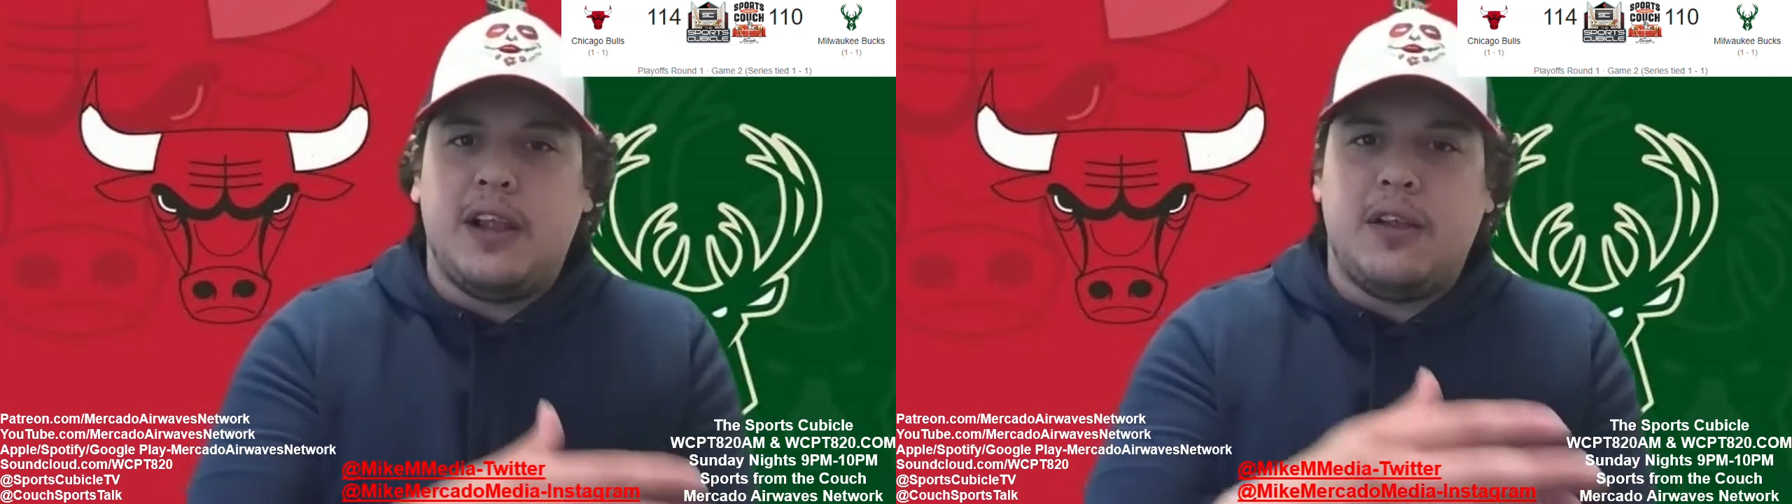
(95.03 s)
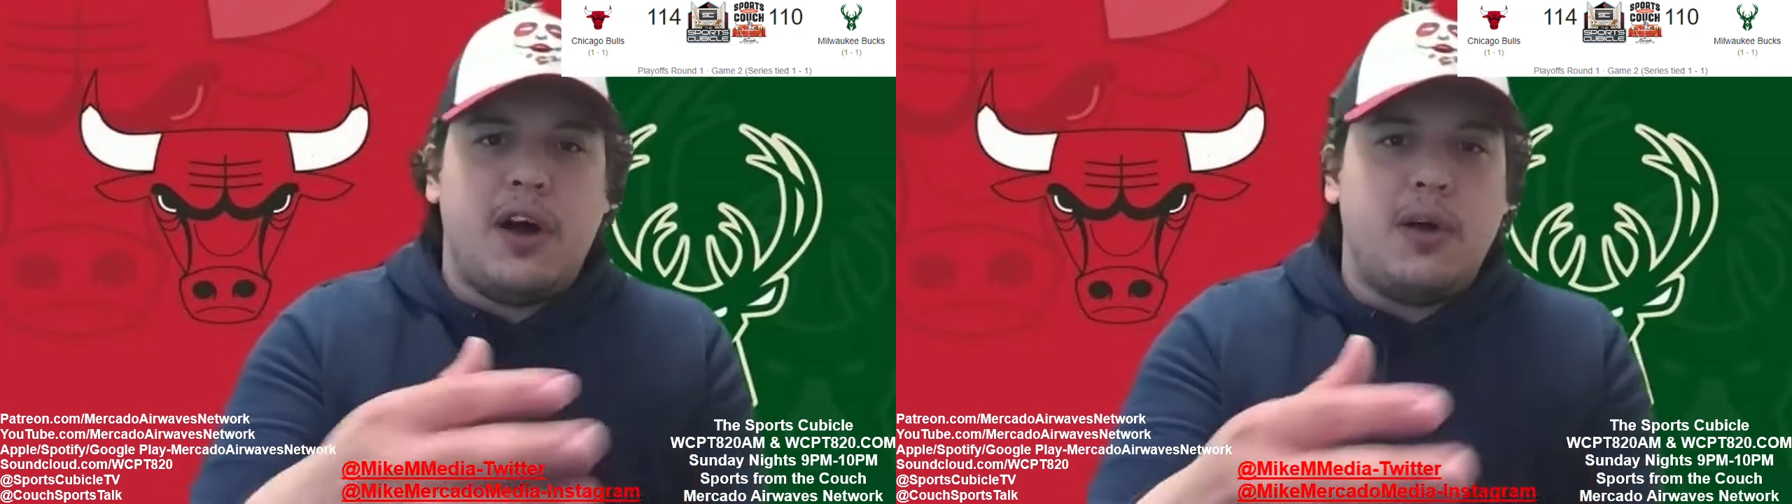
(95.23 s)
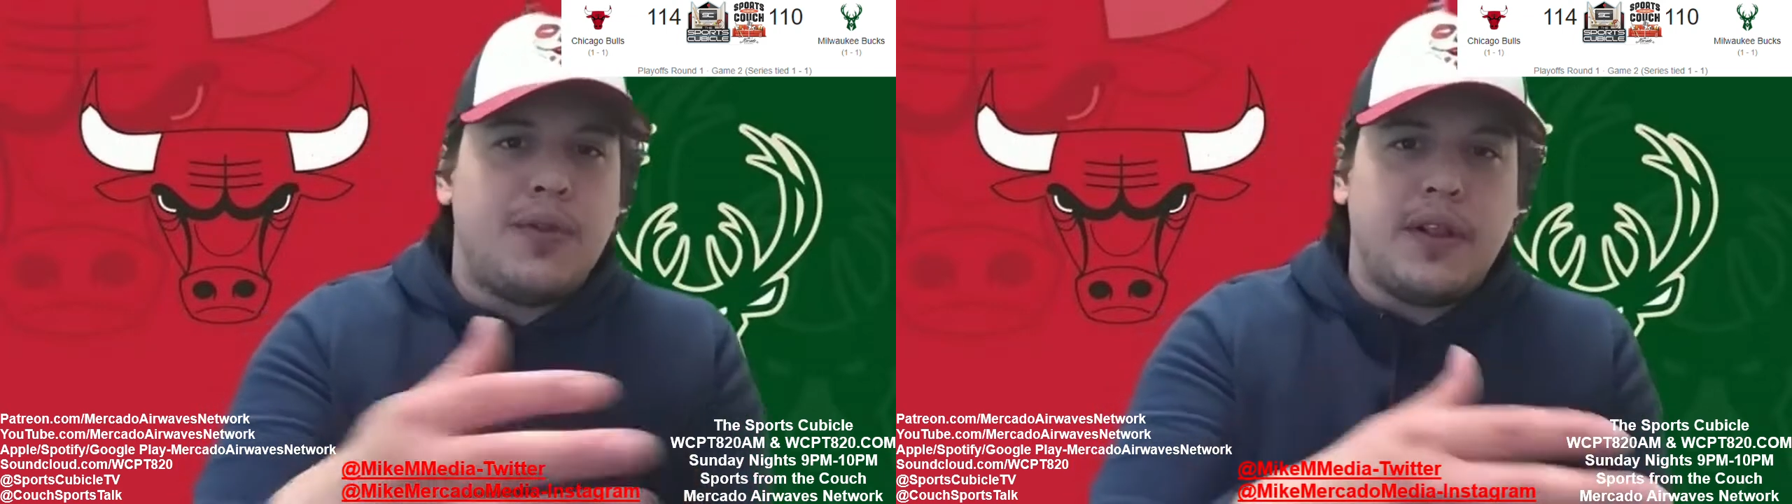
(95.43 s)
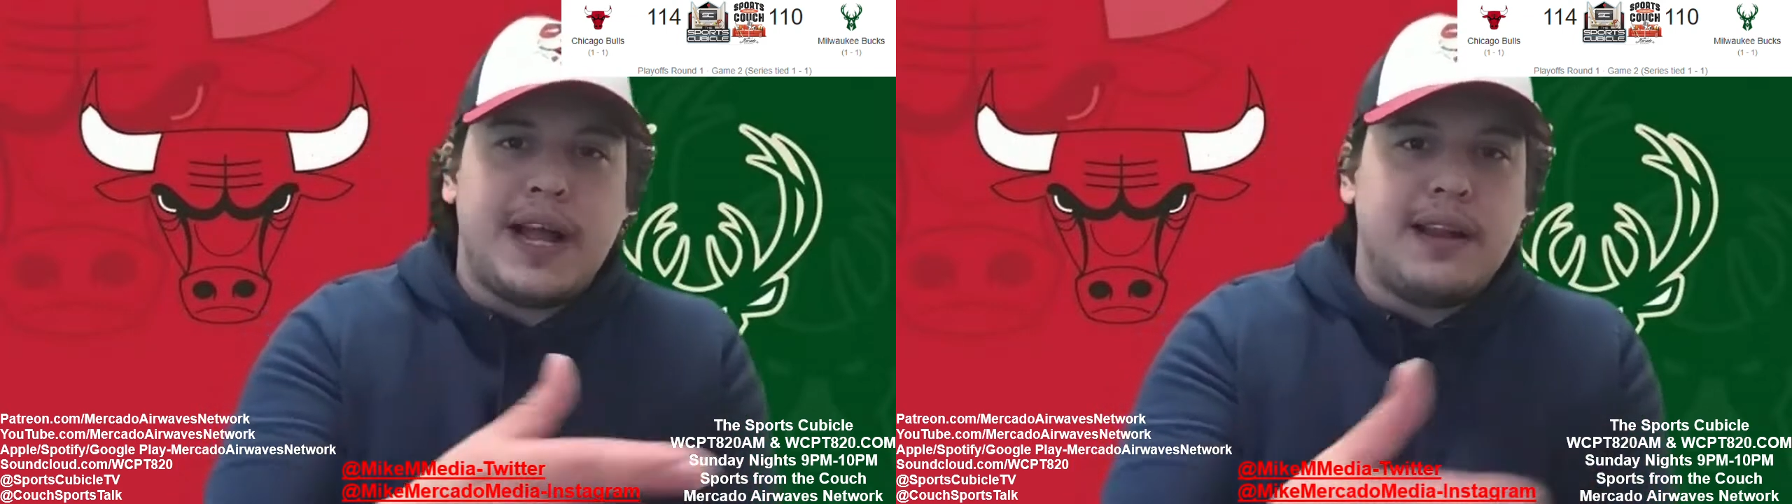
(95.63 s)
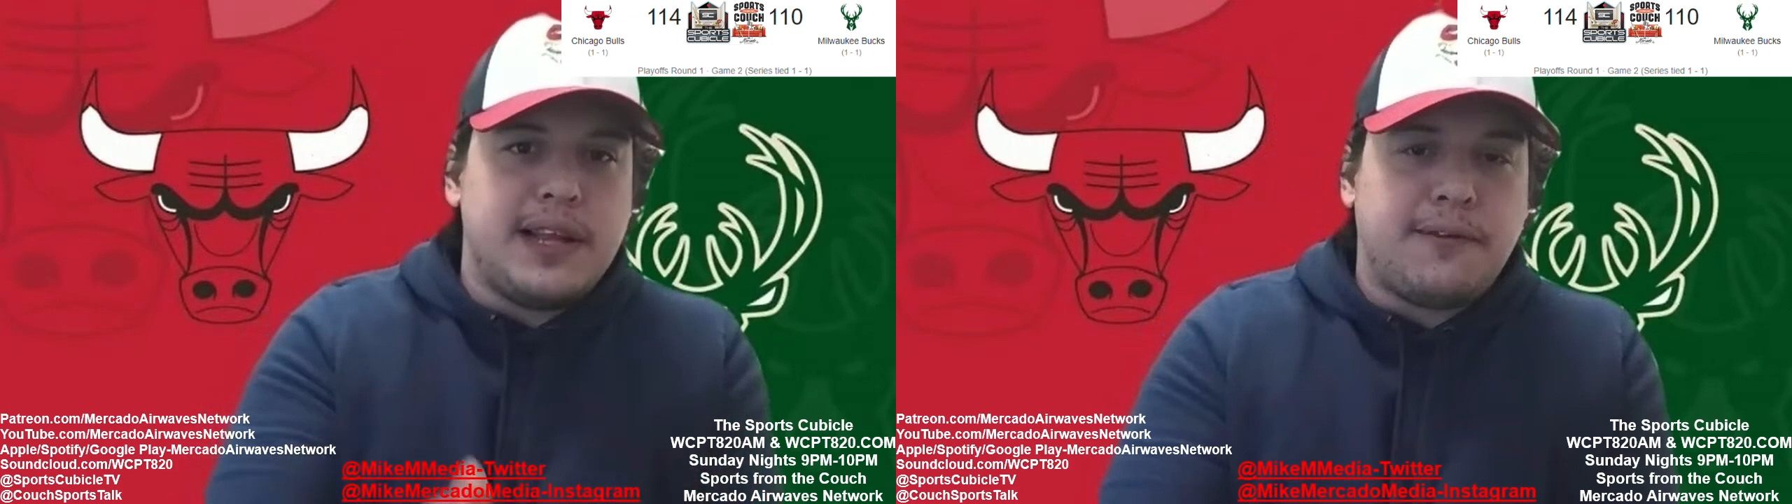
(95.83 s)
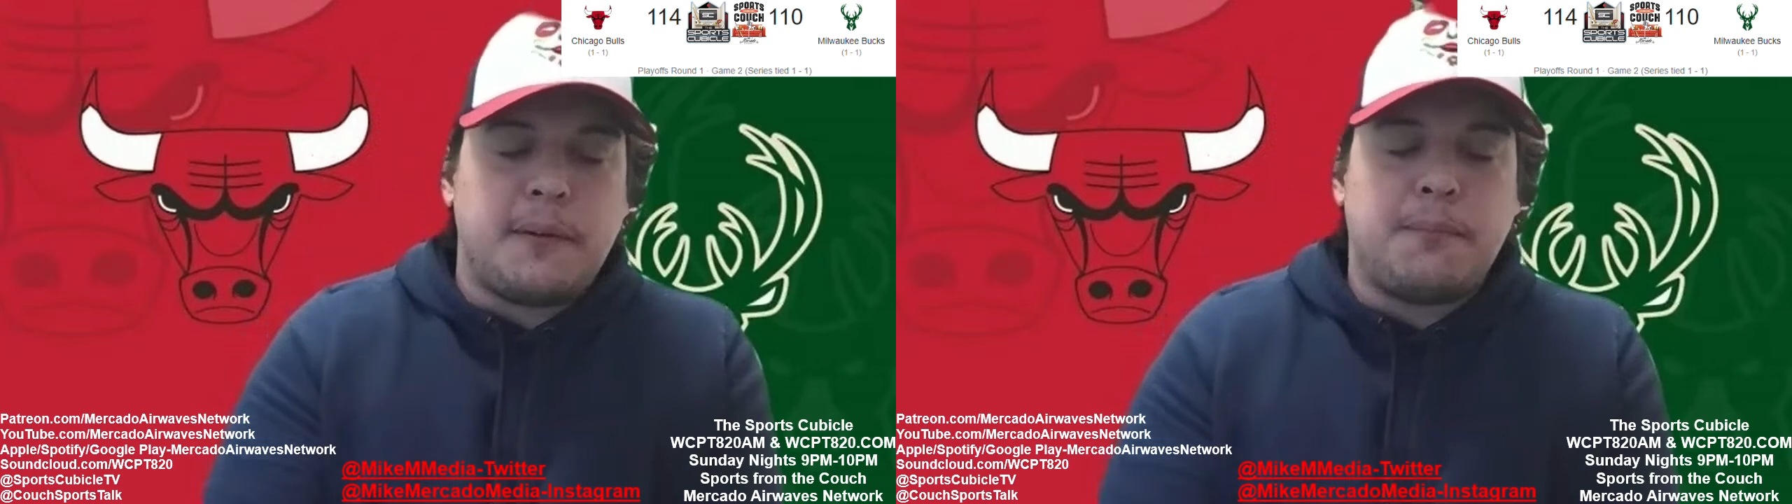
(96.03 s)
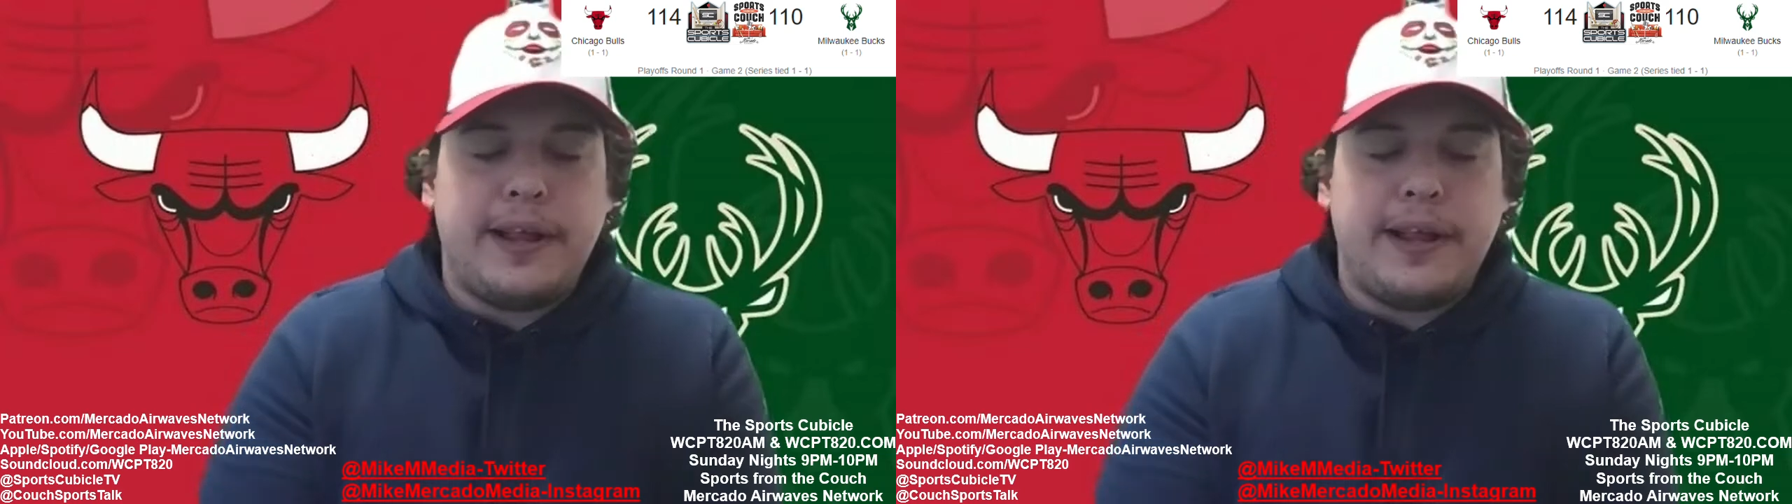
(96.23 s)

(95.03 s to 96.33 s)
along with a lot of different